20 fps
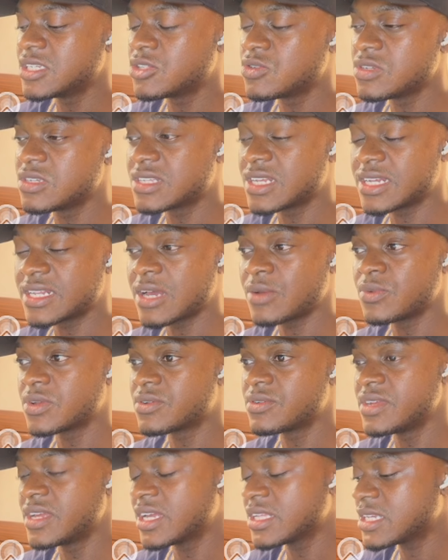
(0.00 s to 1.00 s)
instance that we
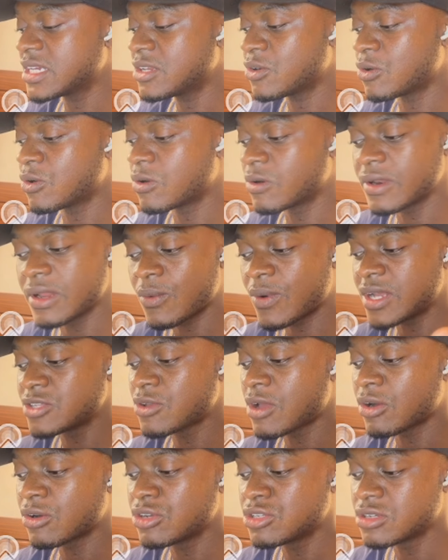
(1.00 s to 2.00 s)
created, or the one you are
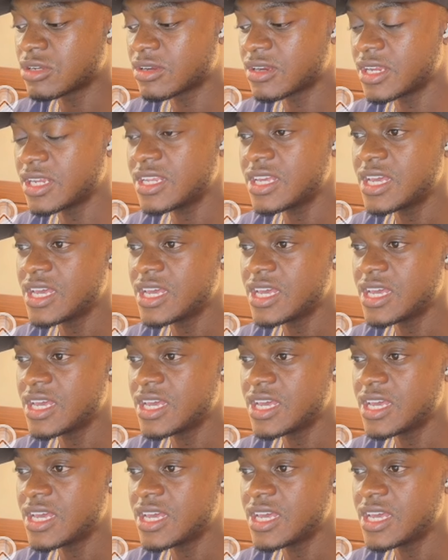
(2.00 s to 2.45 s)
going to create,